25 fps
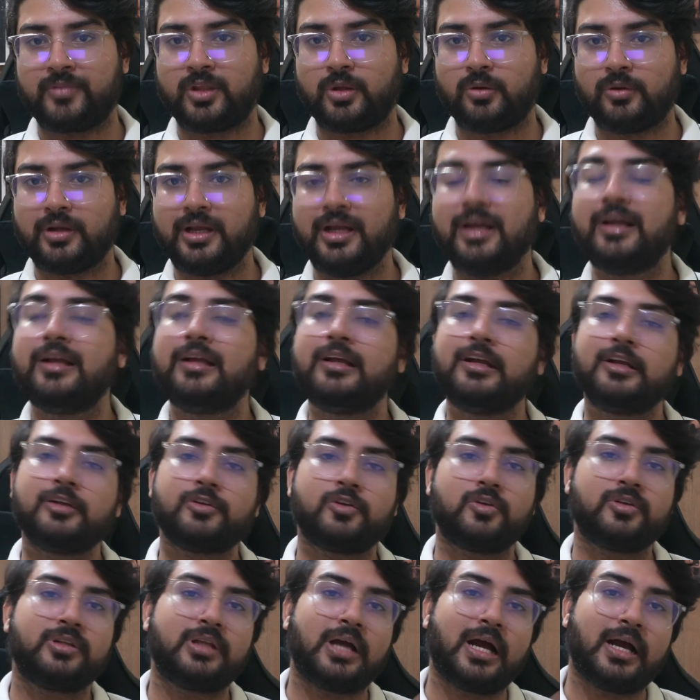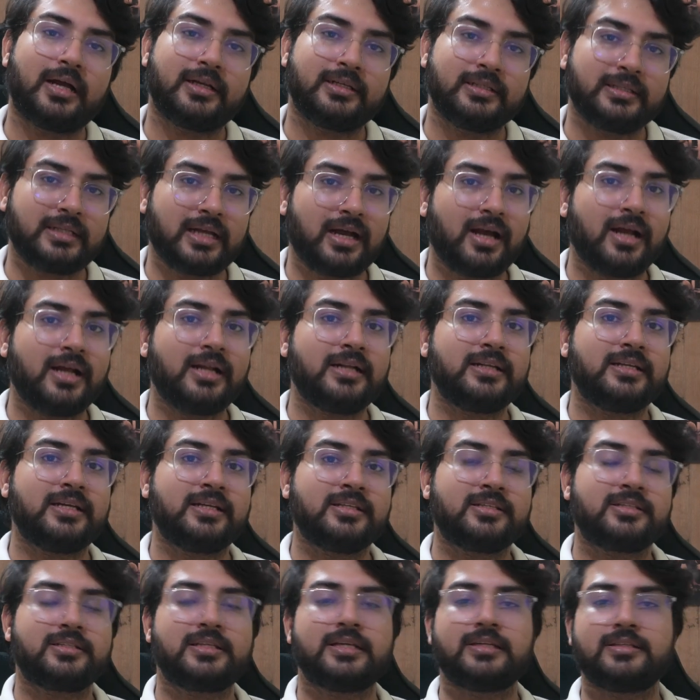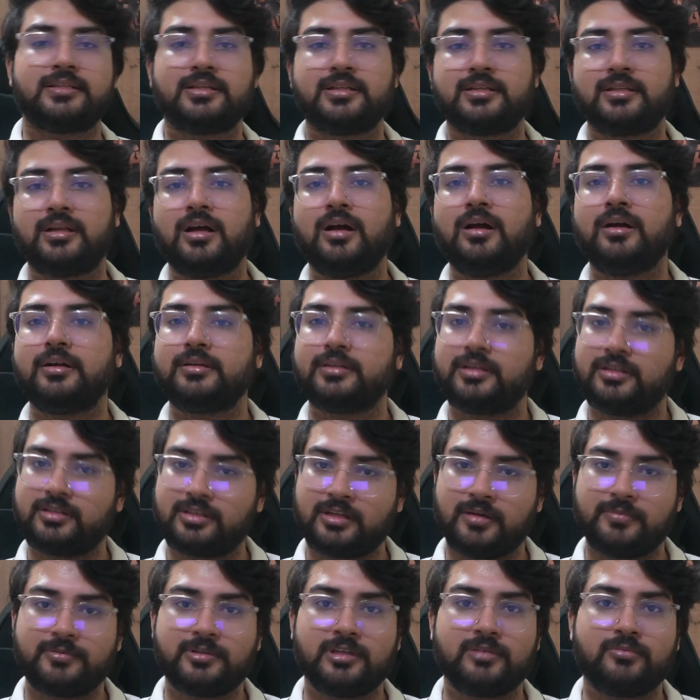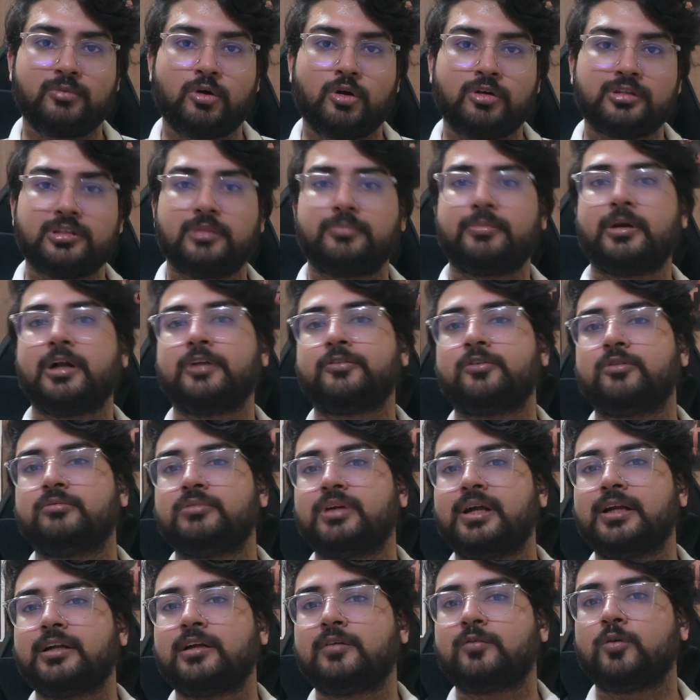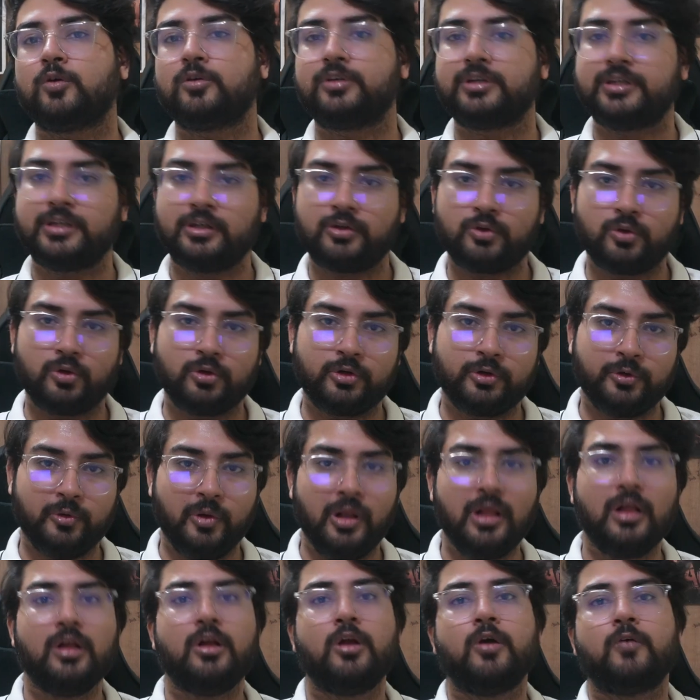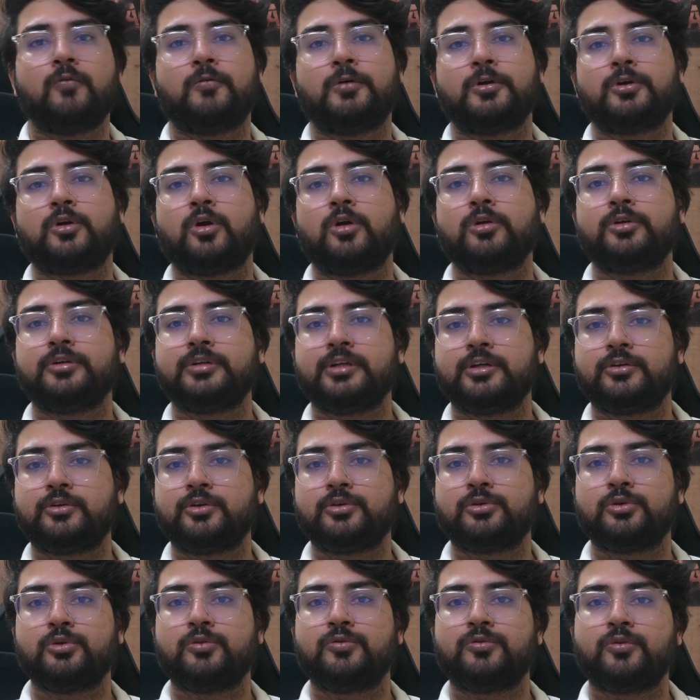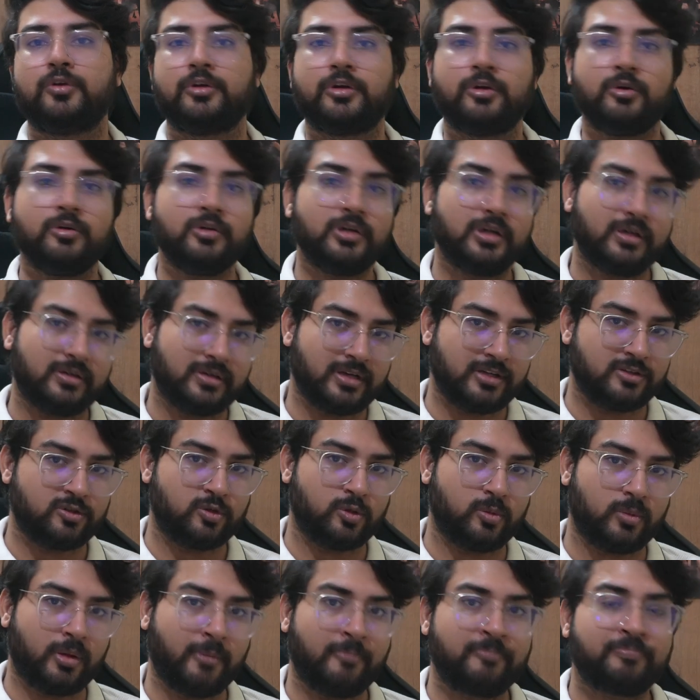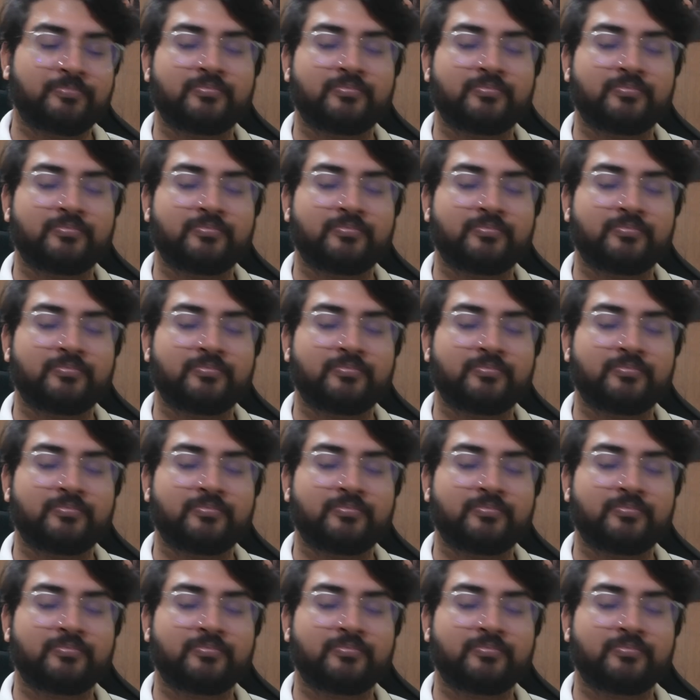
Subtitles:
Okay, so the entire list is in the description box. Apart from that, I've already told you what all you need to do for your resume.